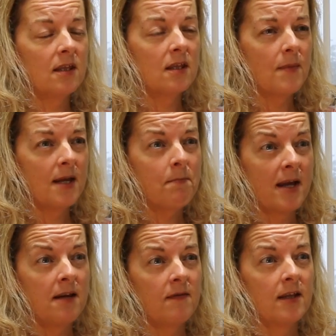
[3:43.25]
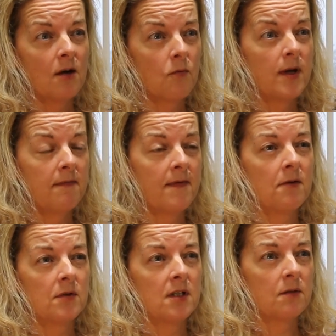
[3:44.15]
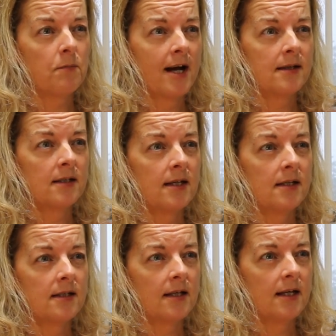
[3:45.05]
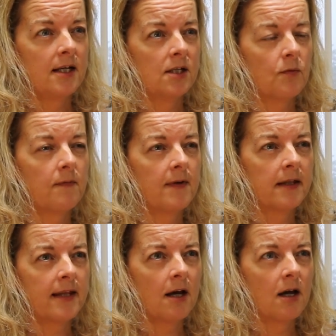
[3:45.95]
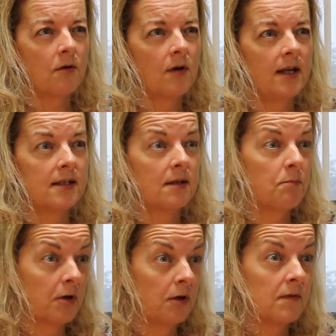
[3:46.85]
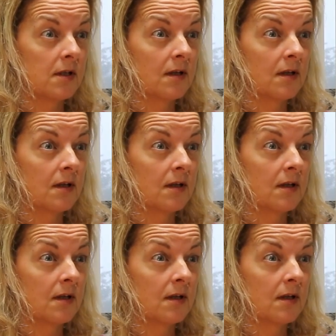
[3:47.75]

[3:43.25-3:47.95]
The main benefit that we found as a practice is we feel that it's improved